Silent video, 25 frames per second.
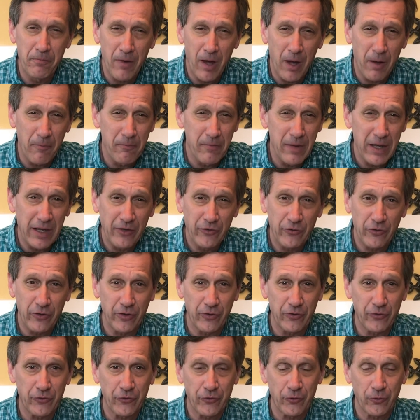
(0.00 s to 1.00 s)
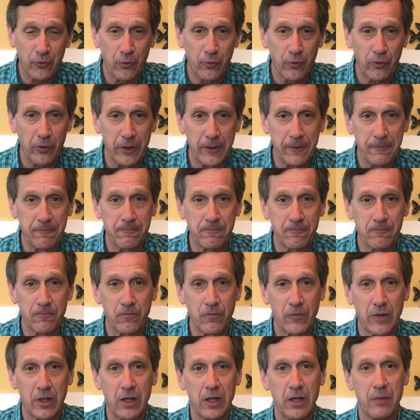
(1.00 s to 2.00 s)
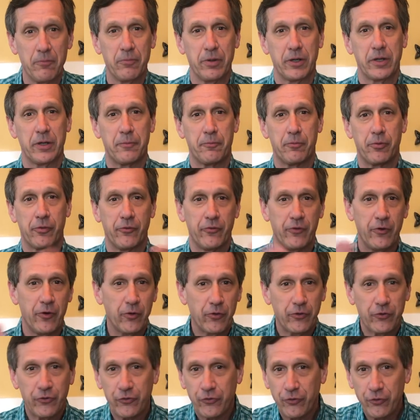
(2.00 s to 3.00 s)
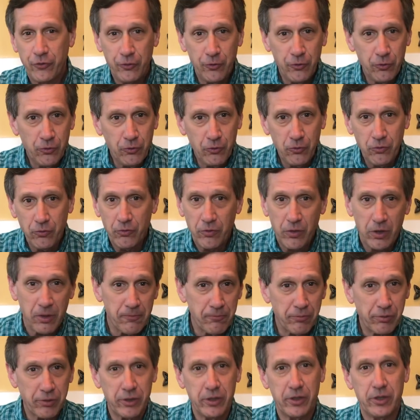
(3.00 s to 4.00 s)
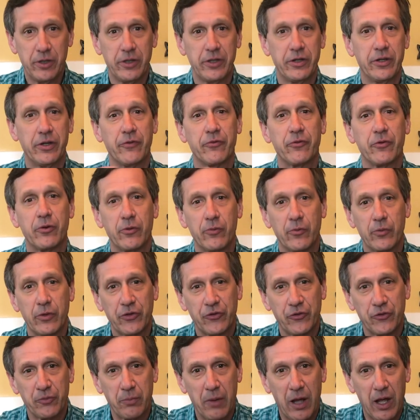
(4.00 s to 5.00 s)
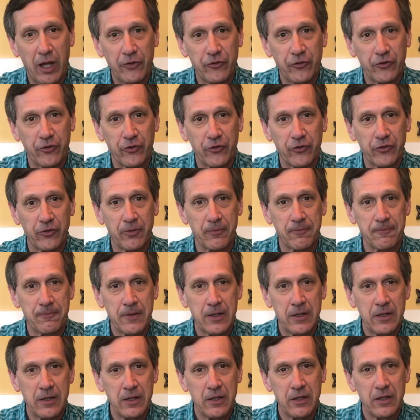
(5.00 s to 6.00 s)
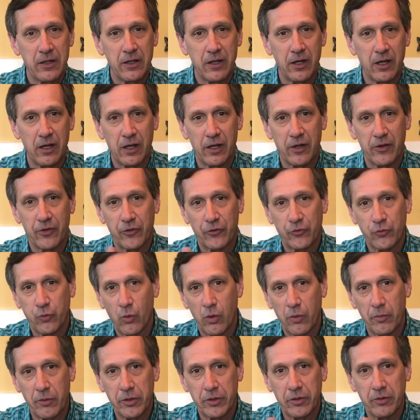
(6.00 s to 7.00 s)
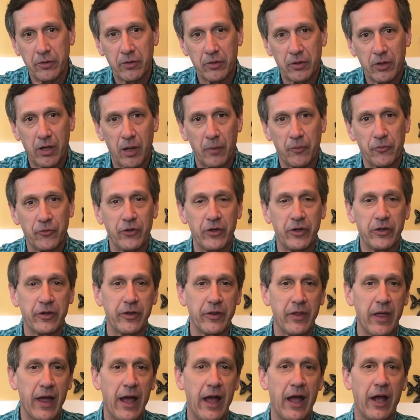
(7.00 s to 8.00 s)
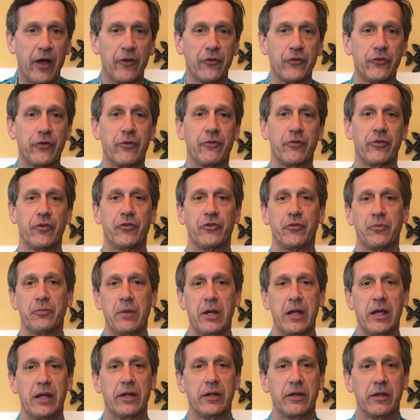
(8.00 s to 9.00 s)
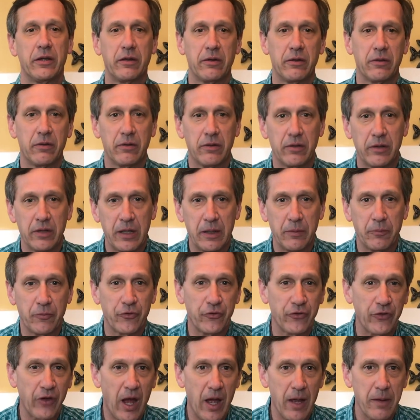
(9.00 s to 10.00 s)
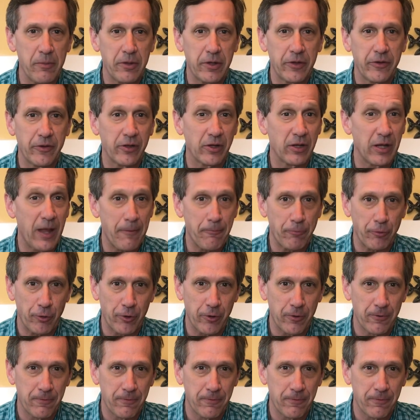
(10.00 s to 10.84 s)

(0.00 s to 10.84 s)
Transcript: amazing story, but it provokes two completely different responses. This woman comes into the house of this man named Simon the leper,